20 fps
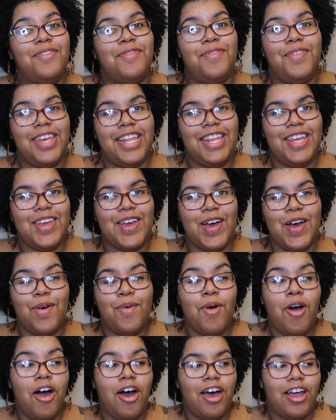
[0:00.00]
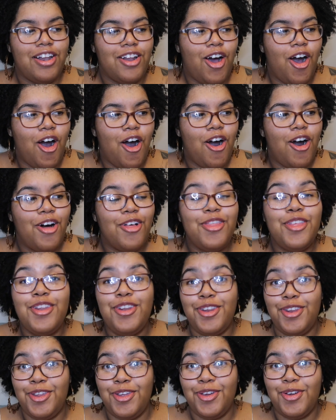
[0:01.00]
video on all the
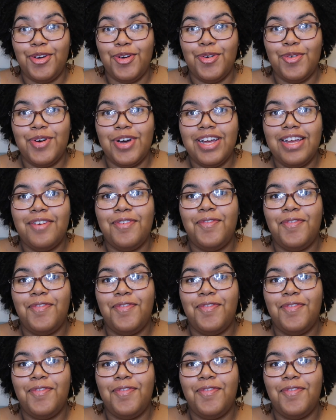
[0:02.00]
new